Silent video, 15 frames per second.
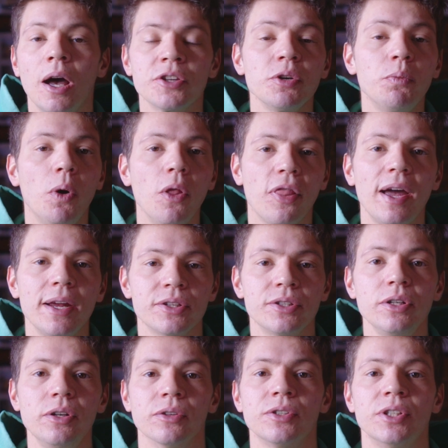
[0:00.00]
And so what that
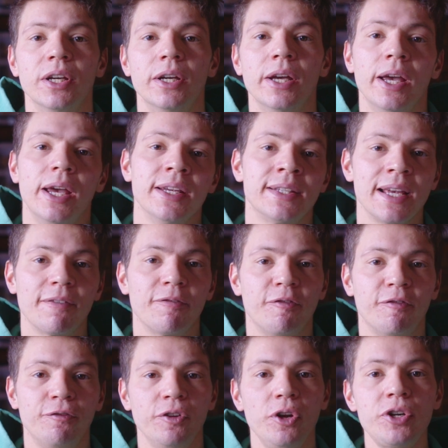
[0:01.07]
does is that
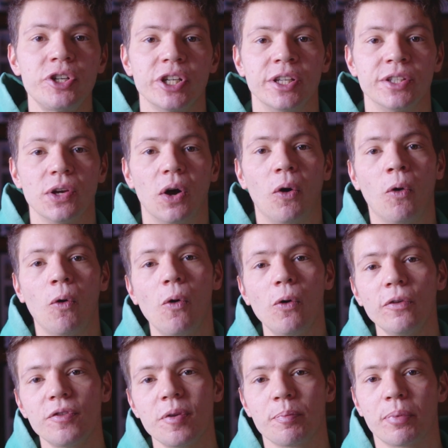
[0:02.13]
flushes
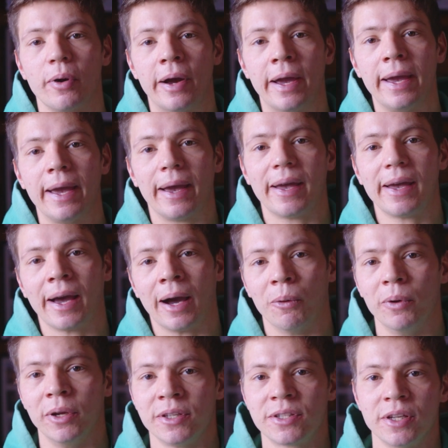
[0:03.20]
all of the prey
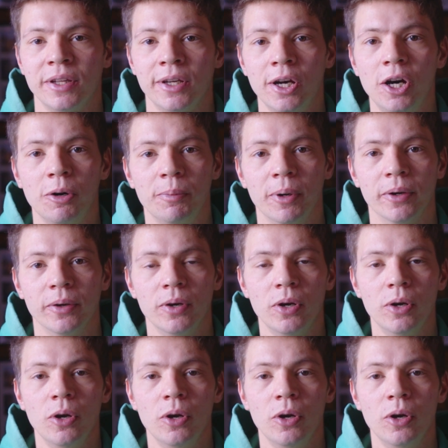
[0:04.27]
out into the open.